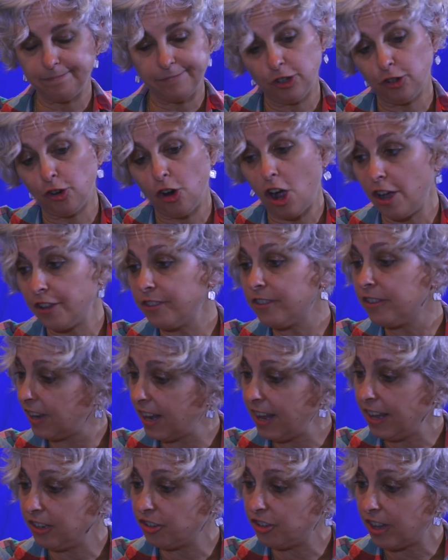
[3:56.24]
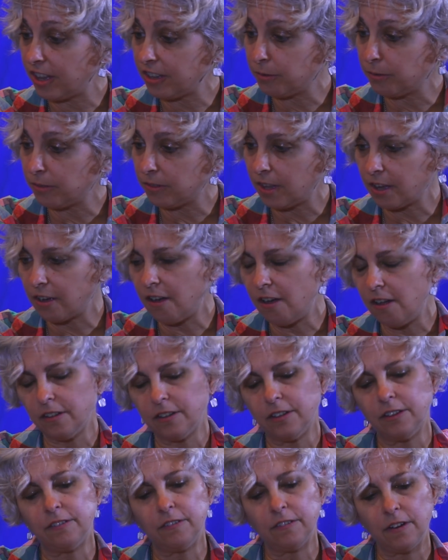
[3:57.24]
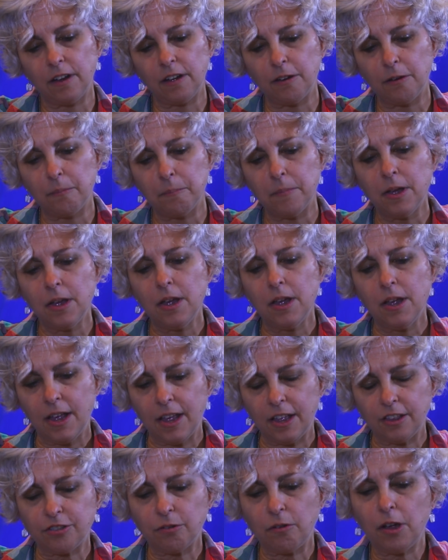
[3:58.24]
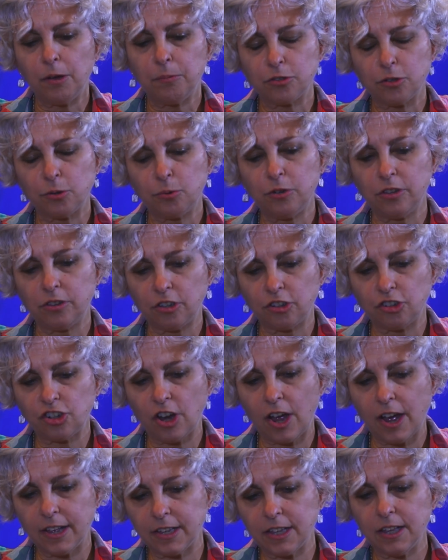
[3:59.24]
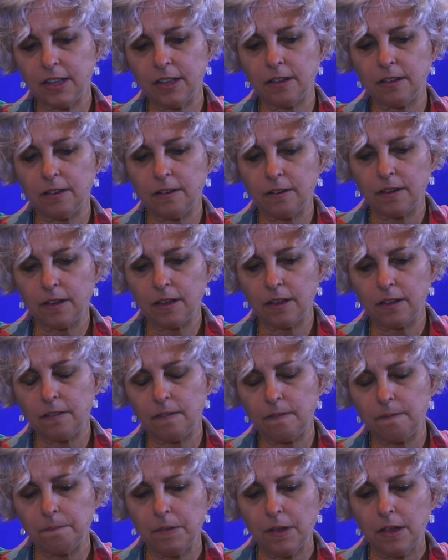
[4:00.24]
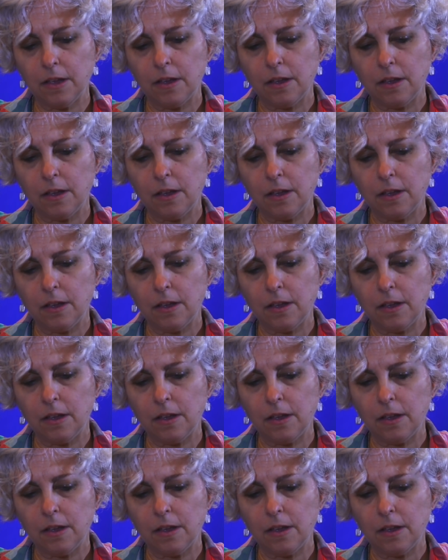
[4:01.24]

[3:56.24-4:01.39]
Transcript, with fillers: you're on stage, that's what they call it. And so I was always a shy kid, and